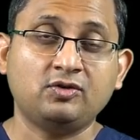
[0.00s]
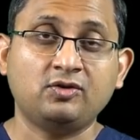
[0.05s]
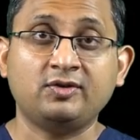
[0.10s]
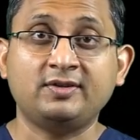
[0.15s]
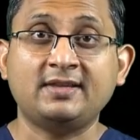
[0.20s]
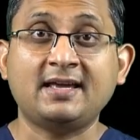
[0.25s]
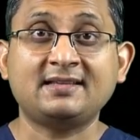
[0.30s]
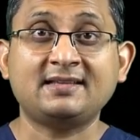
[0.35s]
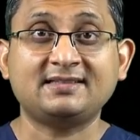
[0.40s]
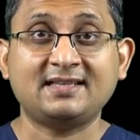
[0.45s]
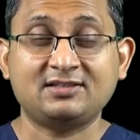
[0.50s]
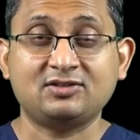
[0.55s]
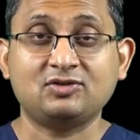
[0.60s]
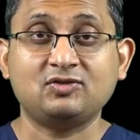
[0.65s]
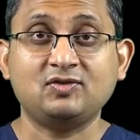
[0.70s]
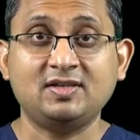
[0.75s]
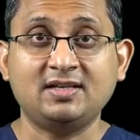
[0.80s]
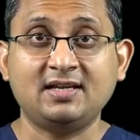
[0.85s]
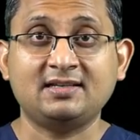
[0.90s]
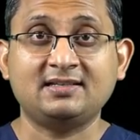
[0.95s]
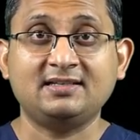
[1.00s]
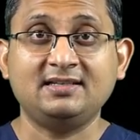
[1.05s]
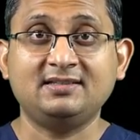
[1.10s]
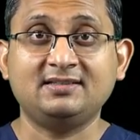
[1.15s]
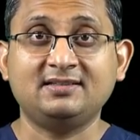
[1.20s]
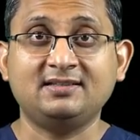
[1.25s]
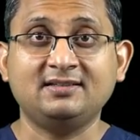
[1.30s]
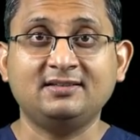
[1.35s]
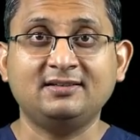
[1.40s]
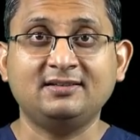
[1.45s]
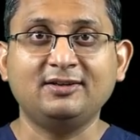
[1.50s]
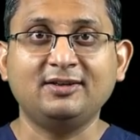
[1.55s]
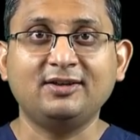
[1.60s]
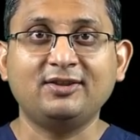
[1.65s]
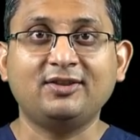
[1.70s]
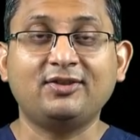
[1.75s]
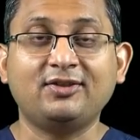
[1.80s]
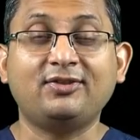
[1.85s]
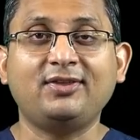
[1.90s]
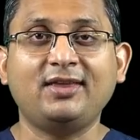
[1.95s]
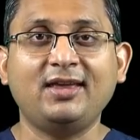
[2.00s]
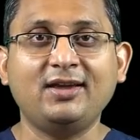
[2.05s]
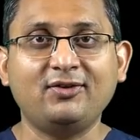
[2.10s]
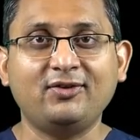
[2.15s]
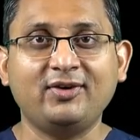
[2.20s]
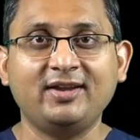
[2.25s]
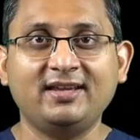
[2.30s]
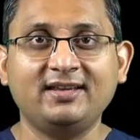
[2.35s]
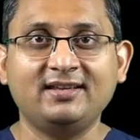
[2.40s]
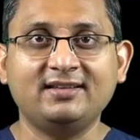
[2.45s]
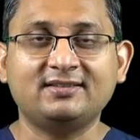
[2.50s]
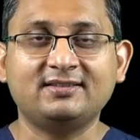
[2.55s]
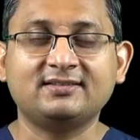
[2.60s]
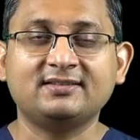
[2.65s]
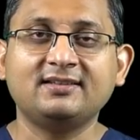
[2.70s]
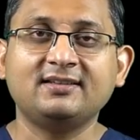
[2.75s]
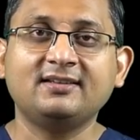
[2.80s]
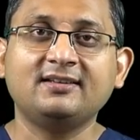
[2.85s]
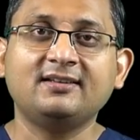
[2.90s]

or that's actually at least the theory is